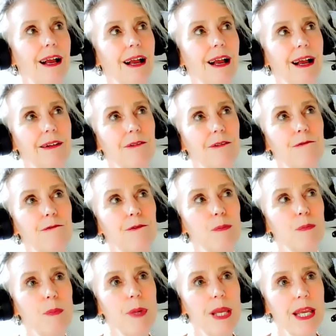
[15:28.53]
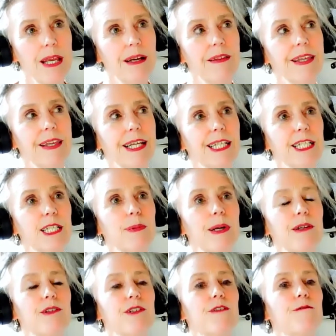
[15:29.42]
And for me, I think it's
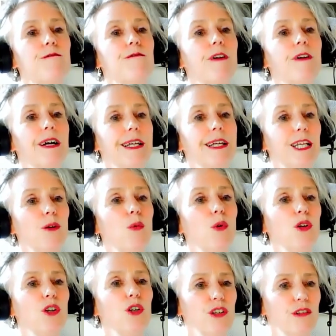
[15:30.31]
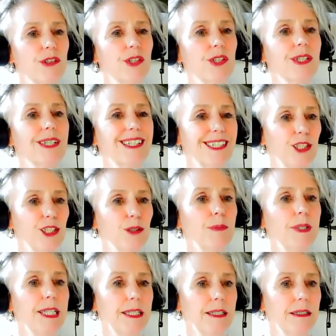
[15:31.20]
about defining what neuroscience
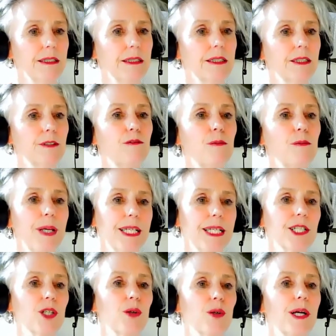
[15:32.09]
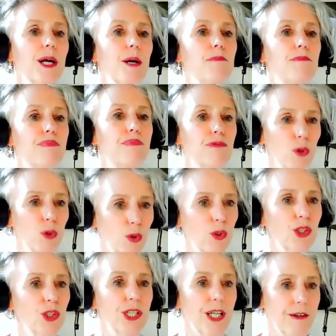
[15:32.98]
means. So for me, it's quite a
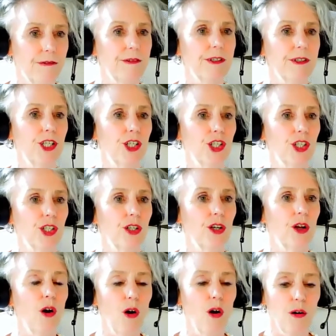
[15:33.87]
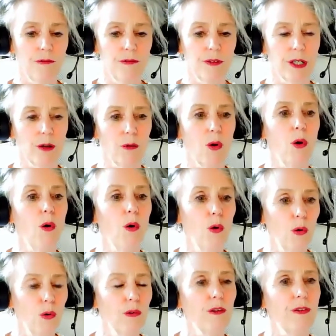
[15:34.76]
broad definition of you know
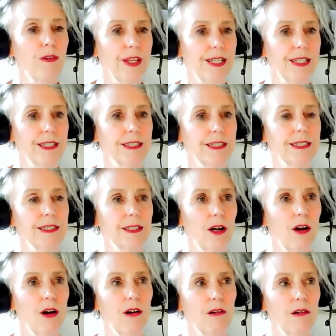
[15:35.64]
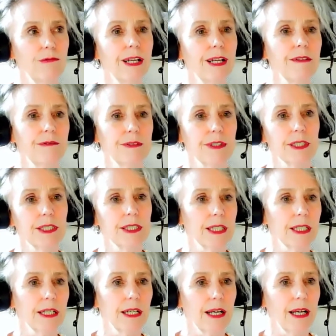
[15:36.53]
all the things that are relevant
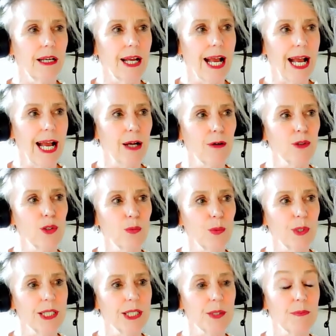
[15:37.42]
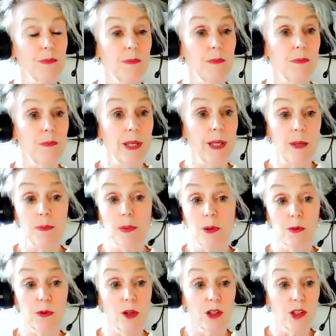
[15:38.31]
to how do we as
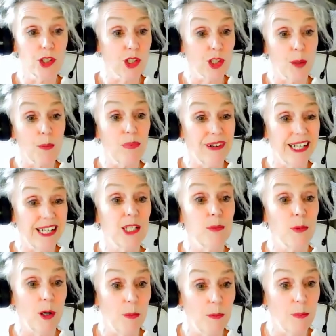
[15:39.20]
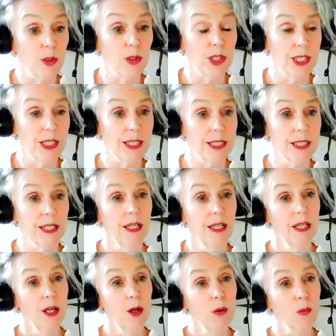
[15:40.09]
people, not just our brains but our bodies.
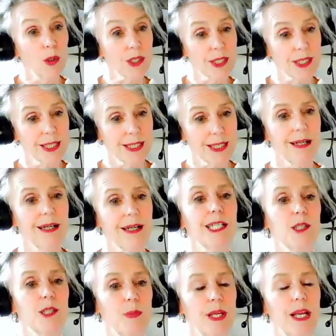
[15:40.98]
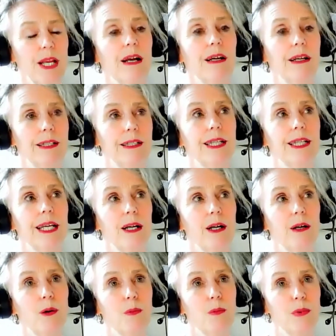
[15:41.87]
What's the science behind
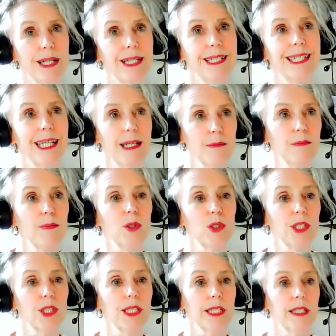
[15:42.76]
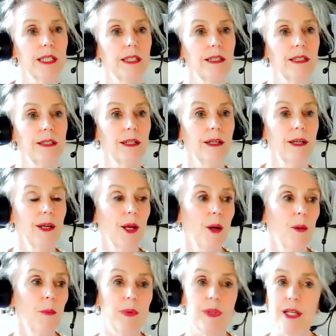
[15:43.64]
how our brains and bodies learn?
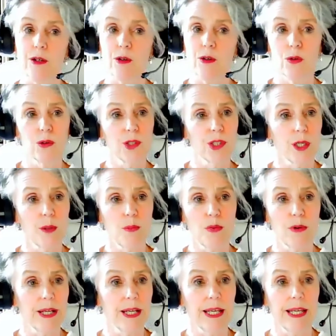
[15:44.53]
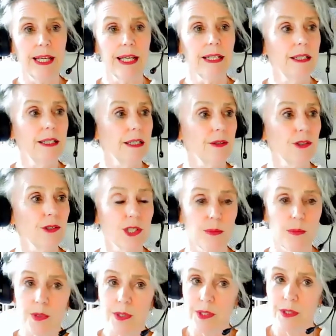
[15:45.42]
But then also bringing in you know
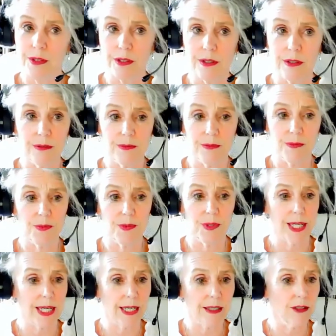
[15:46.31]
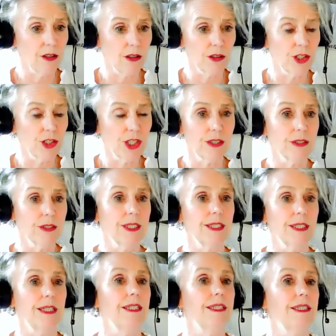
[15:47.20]
some of the, the technological
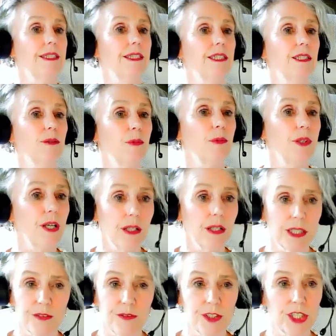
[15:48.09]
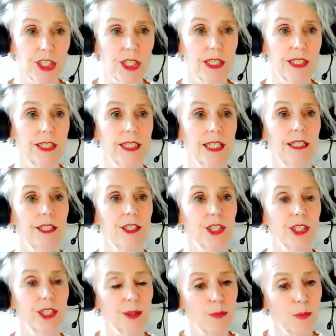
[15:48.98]
science and some of the artificial
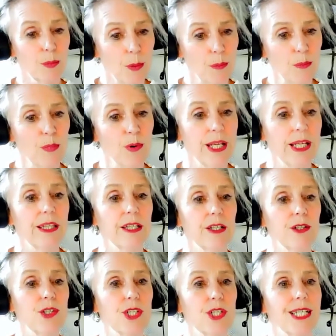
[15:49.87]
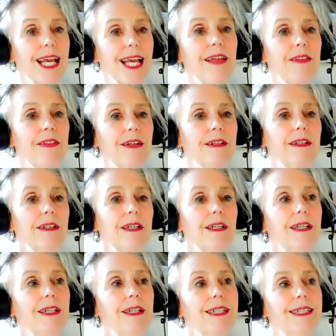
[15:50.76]
intelligence and, and bringing those together
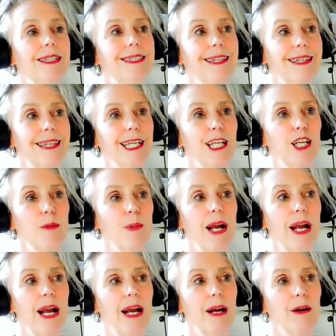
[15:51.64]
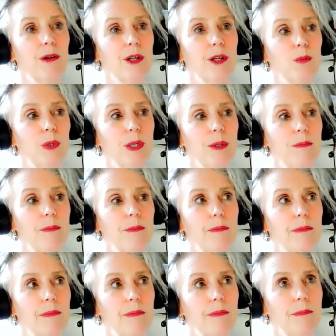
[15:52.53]
to think about how can we
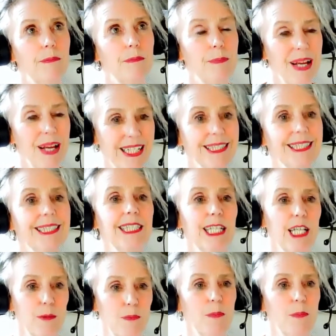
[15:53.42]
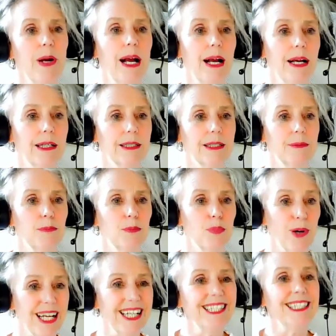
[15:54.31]
best impact
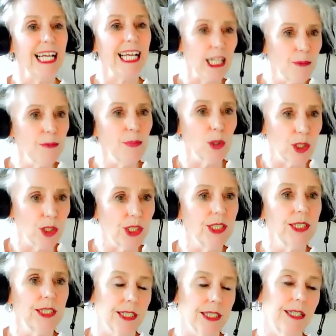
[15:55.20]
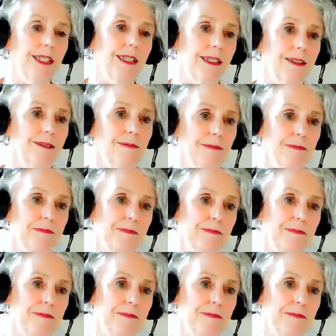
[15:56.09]
brains and bodies to learn.